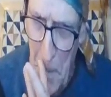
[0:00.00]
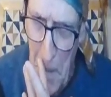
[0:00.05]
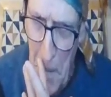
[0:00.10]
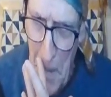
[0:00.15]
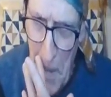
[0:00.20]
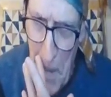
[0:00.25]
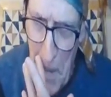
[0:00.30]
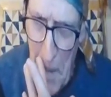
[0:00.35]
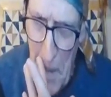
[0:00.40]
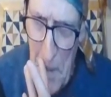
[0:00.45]

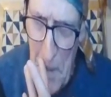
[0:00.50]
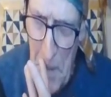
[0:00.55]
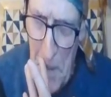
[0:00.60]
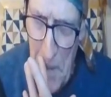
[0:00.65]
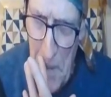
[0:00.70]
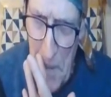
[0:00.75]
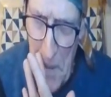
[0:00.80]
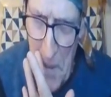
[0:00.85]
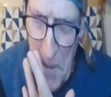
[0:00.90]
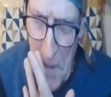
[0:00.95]

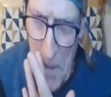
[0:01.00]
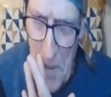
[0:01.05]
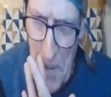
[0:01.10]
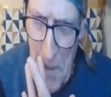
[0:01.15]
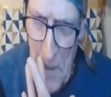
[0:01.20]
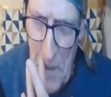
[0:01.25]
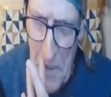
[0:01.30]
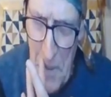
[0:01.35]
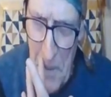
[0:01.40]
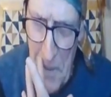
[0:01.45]

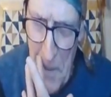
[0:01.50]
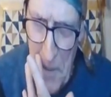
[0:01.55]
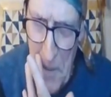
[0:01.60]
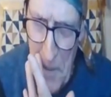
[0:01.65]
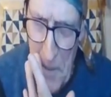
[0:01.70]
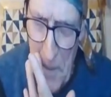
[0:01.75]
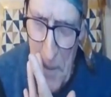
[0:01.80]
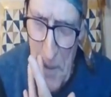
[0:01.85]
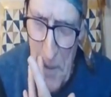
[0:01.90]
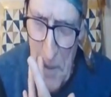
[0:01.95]
And
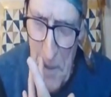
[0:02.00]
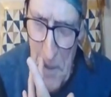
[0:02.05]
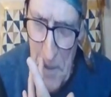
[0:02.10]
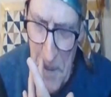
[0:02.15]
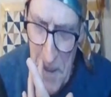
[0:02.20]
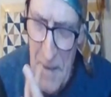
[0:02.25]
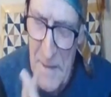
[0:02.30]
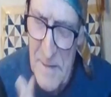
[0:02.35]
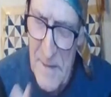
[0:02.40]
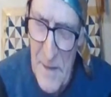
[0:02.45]

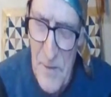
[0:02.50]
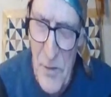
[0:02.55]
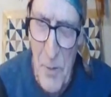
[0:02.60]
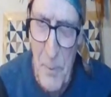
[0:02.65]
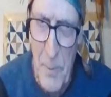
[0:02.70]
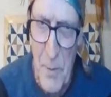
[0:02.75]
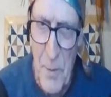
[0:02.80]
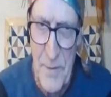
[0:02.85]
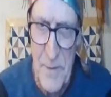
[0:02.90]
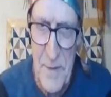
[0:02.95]
yes, I support
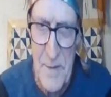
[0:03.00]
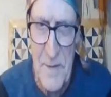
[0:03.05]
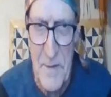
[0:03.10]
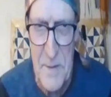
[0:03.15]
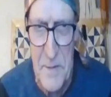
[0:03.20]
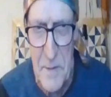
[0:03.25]
this